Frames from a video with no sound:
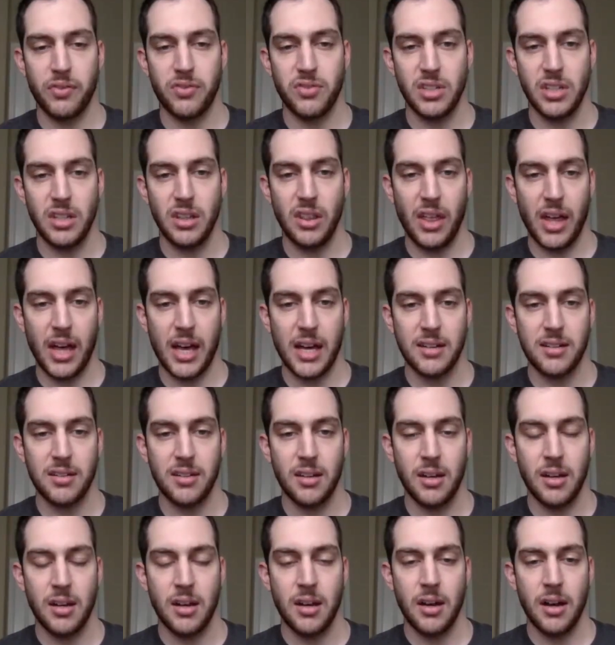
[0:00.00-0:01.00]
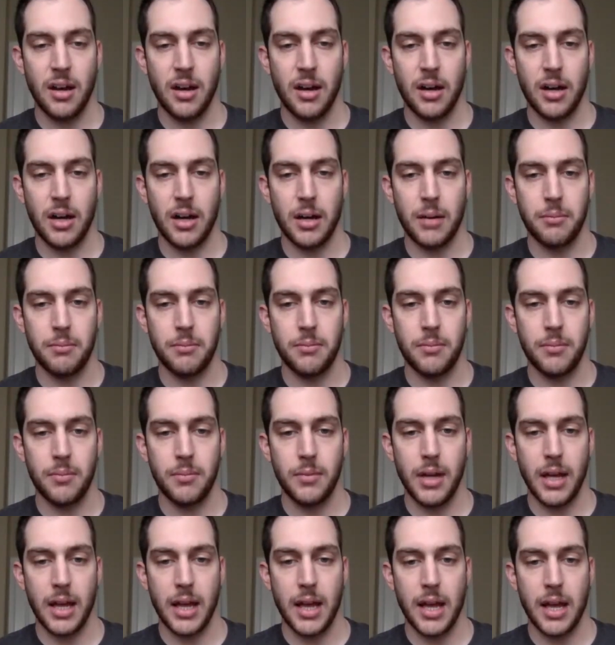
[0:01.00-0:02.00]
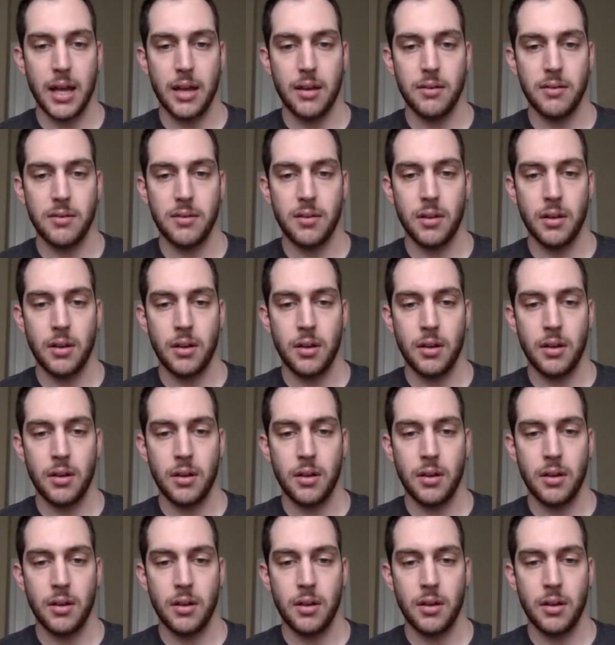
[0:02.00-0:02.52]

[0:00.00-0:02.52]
We've seen that. And